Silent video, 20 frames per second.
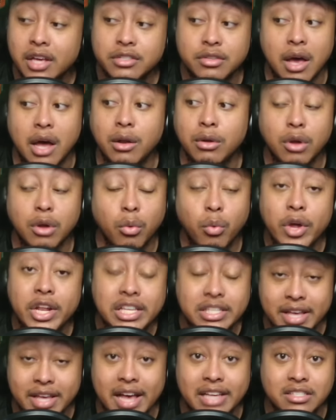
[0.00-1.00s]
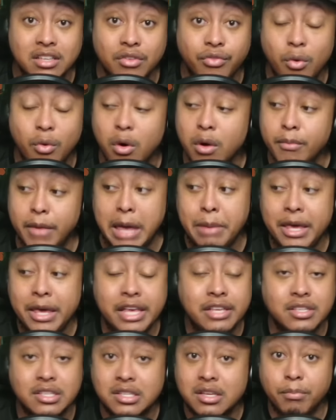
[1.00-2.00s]
So I don't know what he's asking for. Maybe
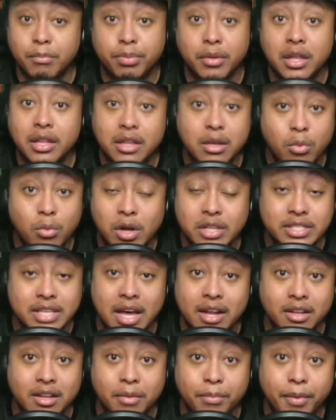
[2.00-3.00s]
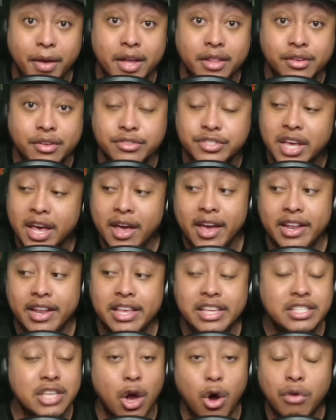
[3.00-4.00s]
he just completely wants out of the Panthers and
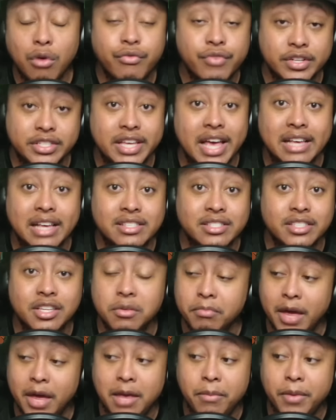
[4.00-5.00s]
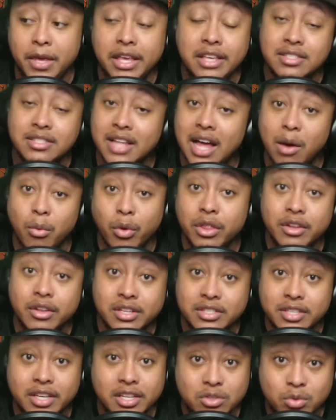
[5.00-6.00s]
he's overtaxing them. Maybe he's not willing
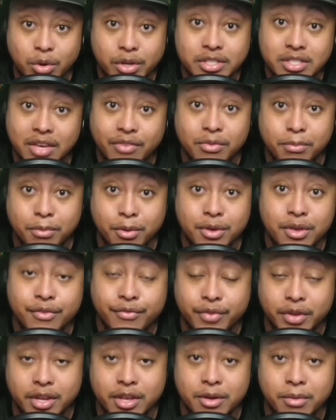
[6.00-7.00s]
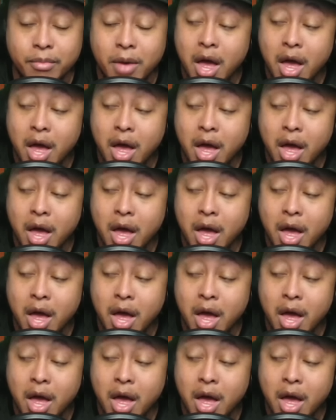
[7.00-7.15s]
to take 27 million for them,